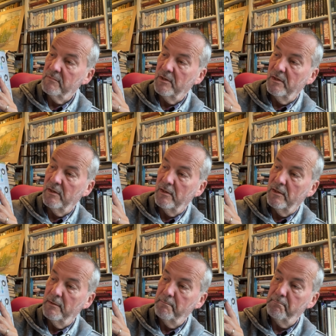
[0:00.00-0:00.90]
uh,
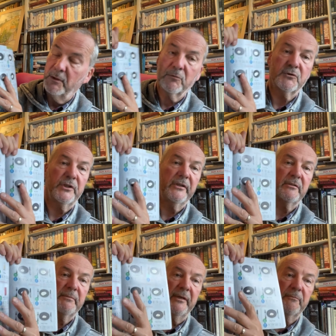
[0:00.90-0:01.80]
milkshakes
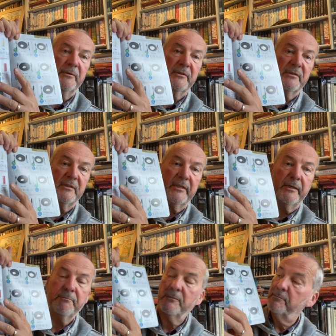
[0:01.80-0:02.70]
made with
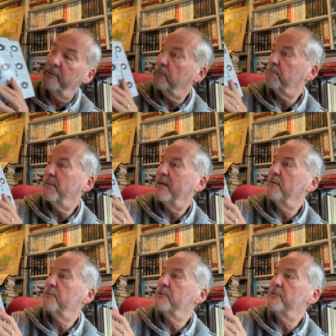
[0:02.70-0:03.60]
skimmed milk
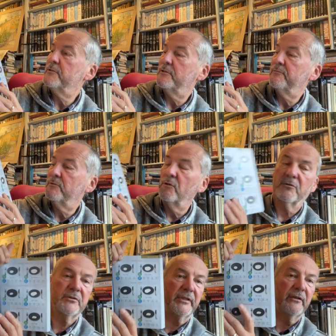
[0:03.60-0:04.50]
powders, you've
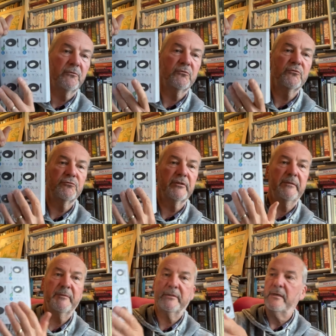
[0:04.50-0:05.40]
got single
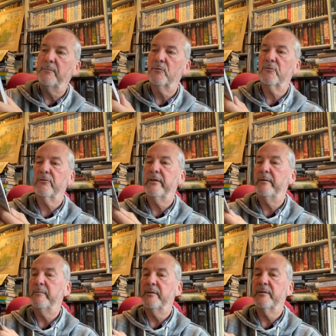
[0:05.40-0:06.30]
cream and double
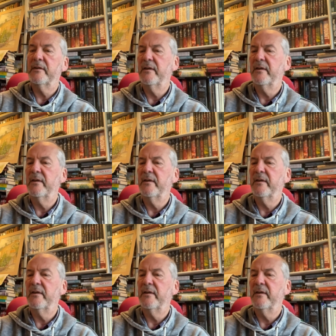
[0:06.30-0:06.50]
cream and